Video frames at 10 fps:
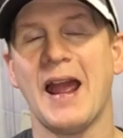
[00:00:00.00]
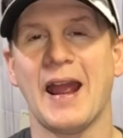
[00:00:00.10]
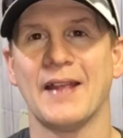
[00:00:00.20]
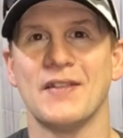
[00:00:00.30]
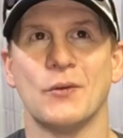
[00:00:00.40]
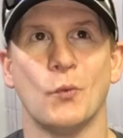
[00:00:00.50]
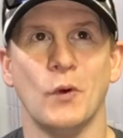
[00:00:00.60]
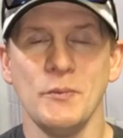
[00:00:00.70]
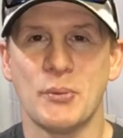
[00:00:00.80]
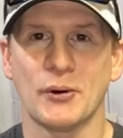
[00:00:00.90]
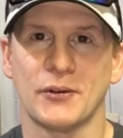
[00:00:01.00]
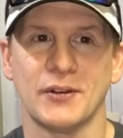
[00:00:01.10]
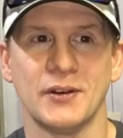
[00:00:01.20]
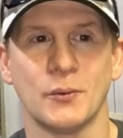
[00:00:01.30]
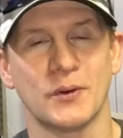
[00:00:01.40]
And then one
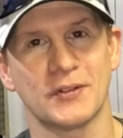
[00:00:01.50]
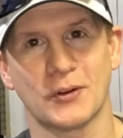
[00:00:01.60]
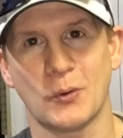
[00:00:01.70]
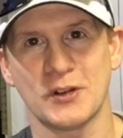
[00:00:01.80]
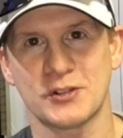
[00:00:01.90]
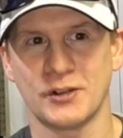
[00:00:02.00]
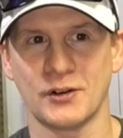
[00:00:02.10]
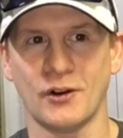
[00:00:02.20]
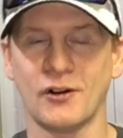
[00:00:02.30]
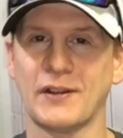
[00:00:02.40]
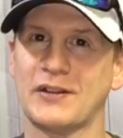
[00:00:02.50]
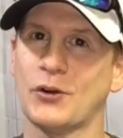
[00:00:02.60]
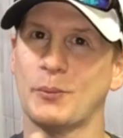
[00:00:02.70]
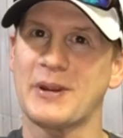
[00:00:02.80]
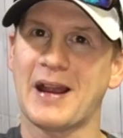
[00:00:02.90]
person, it wasn't a question at all, they
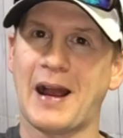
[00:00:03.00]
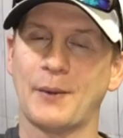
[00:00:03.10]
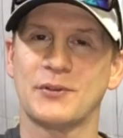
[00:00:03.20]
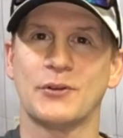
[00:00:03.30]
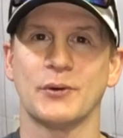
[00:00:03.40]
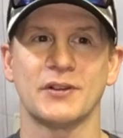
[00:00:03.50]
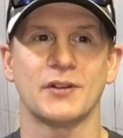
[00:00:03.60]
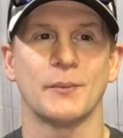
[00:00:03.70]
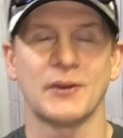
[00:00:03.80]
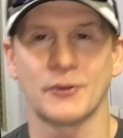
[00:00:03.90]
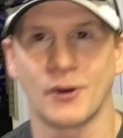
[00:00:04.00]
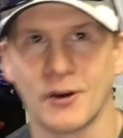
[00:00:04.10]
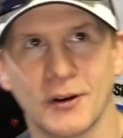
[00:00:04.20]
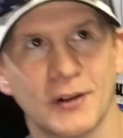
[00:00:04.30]
told me I was doing something wrong.